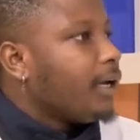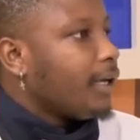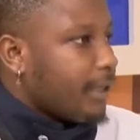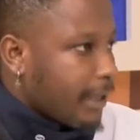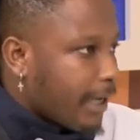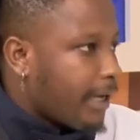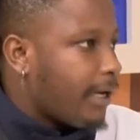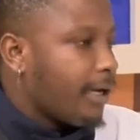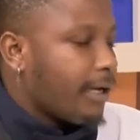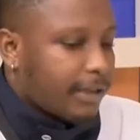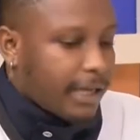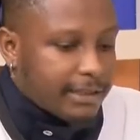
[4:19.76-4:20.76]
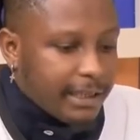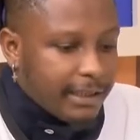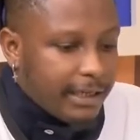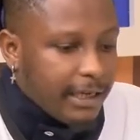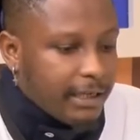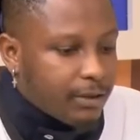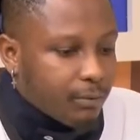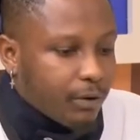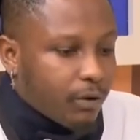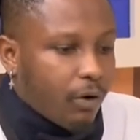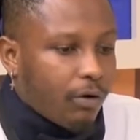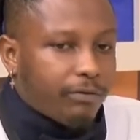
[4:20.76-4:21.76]
Yeah, that's the date we
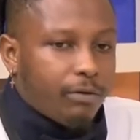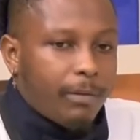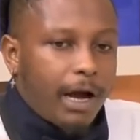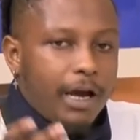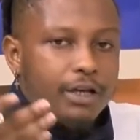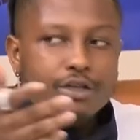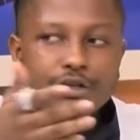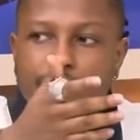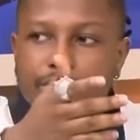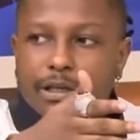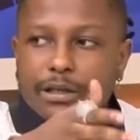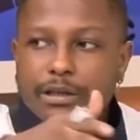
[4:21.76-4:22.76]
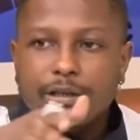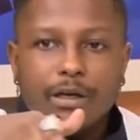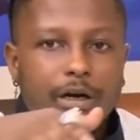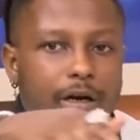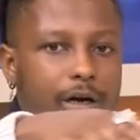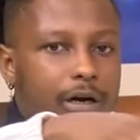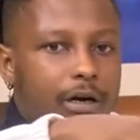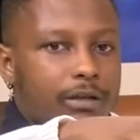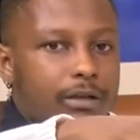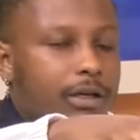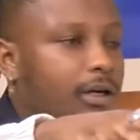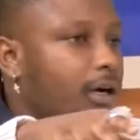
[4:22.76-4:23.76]
got from iTunes and
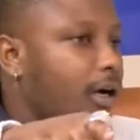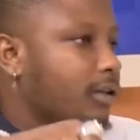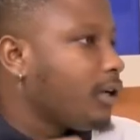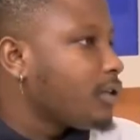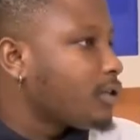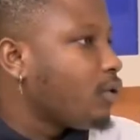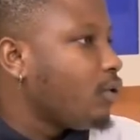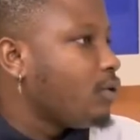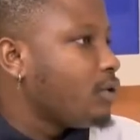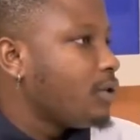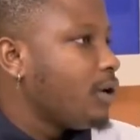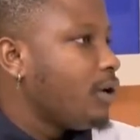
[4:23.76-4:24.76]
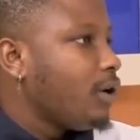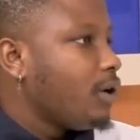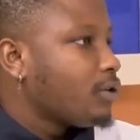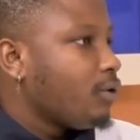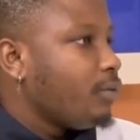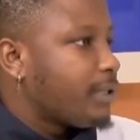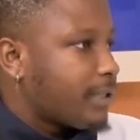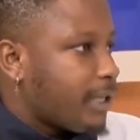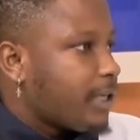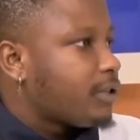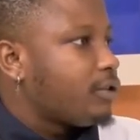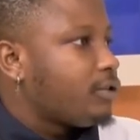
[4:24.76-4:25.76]
the other stores. So we
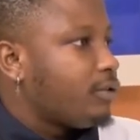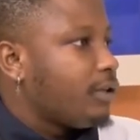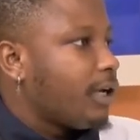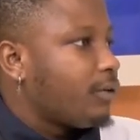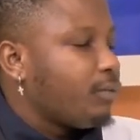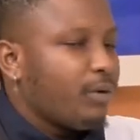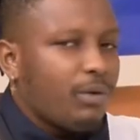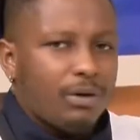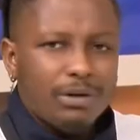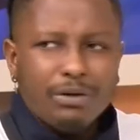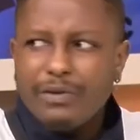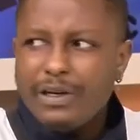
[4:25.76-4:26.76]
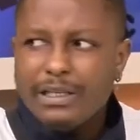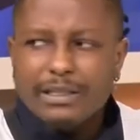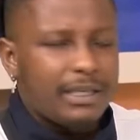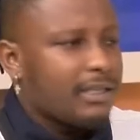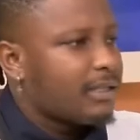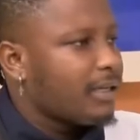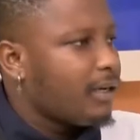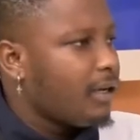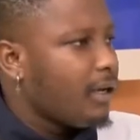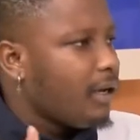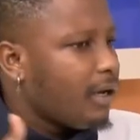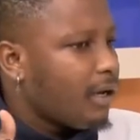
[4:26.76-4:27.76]
stick to that. We were going to release this
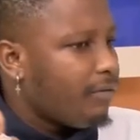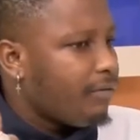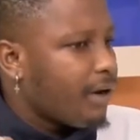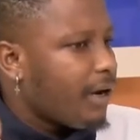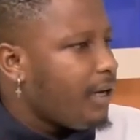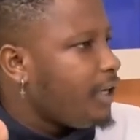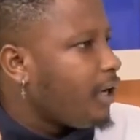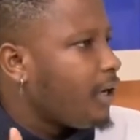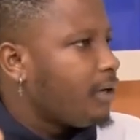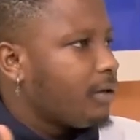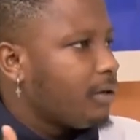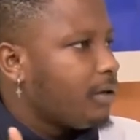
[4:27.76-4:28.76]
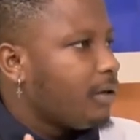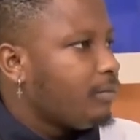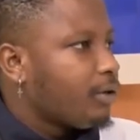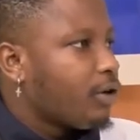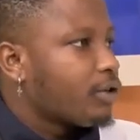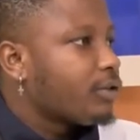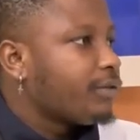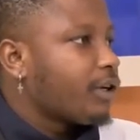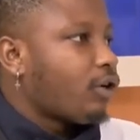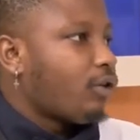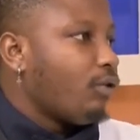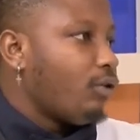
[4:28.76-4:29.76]
earlier. Because of the
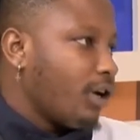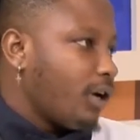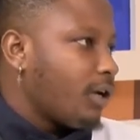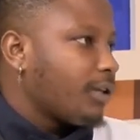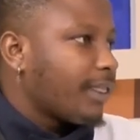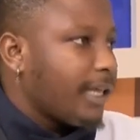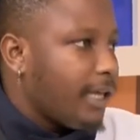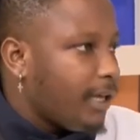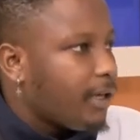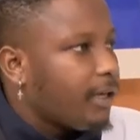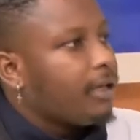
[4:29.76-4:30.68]
corona thing.